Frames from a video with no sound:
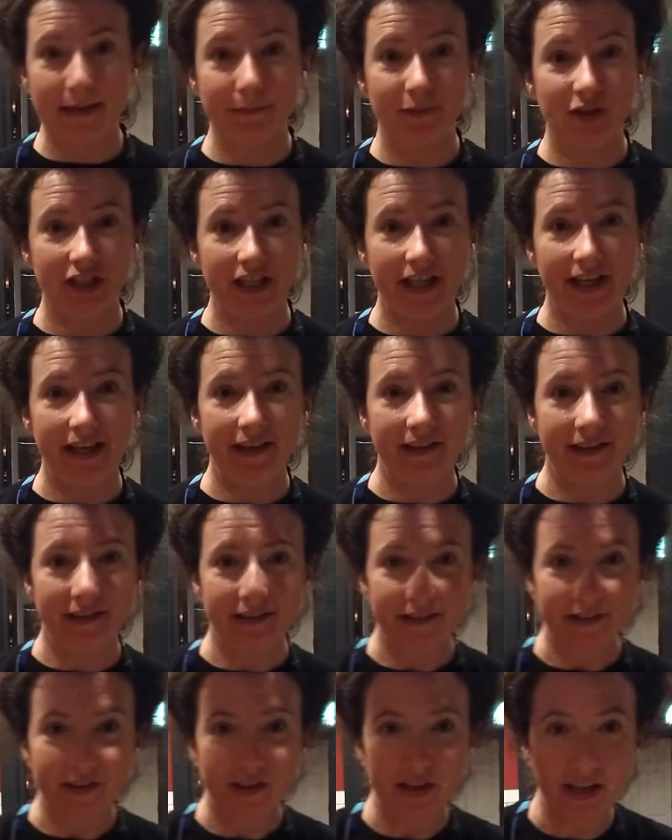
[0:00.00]
kimchi.
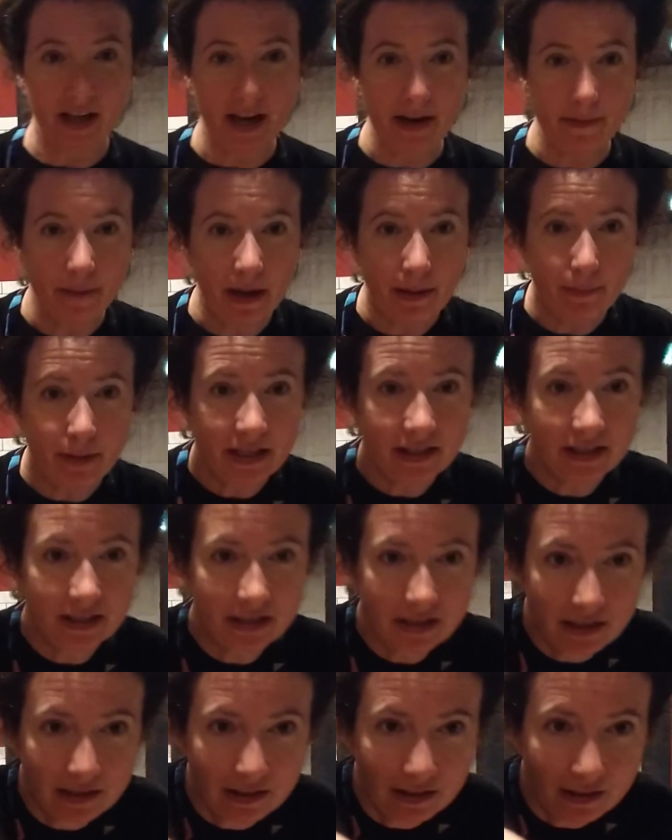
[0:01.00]
Good night, babies.
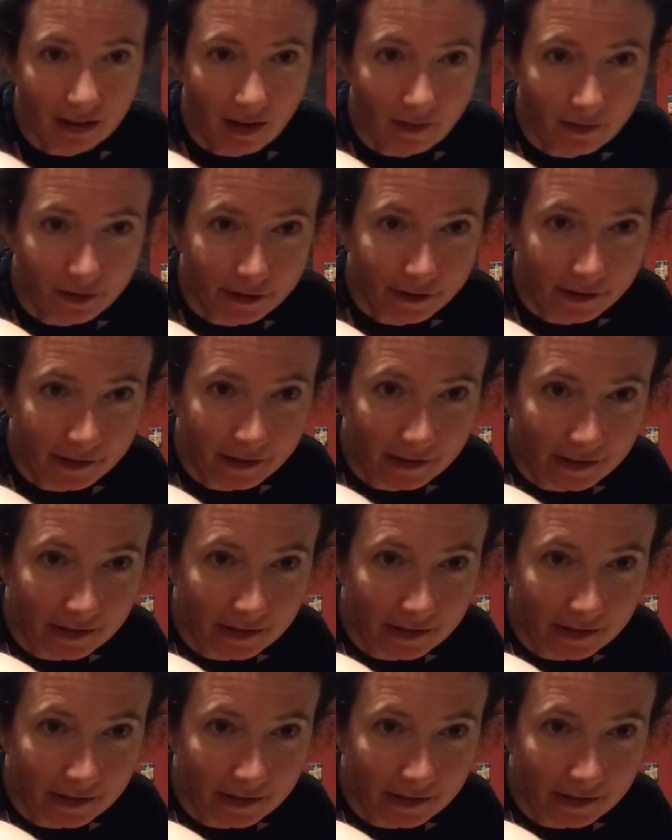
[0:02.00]
Love you.